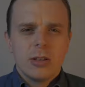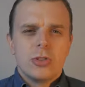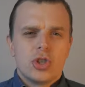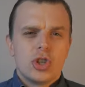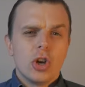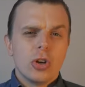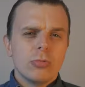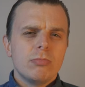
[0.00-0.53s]

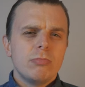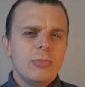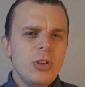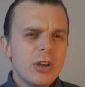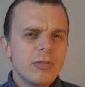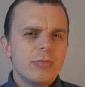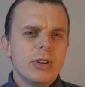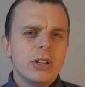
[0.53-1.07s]
So,
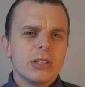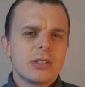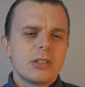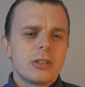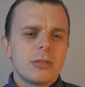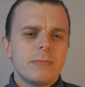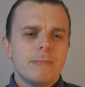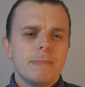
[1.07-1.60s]
you're
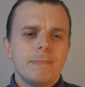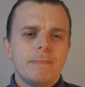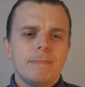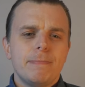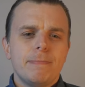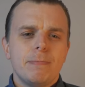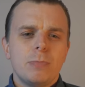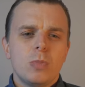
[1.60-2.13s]
convinced.
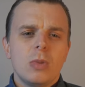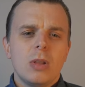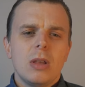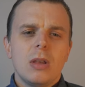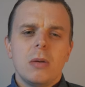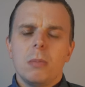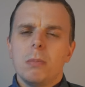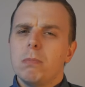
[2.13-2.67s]

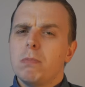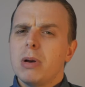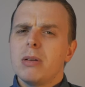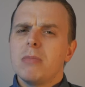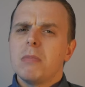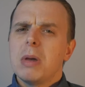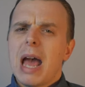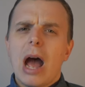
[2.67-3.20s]

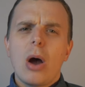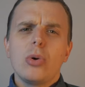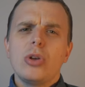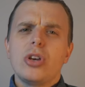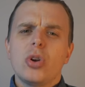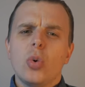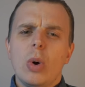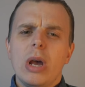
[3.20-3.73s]
But how are
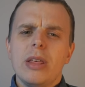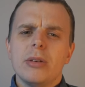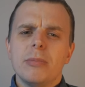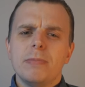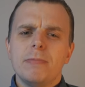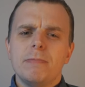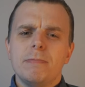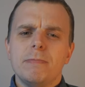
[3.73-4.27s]
you gonna wear
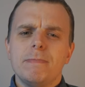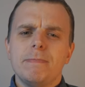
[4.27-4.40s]
them?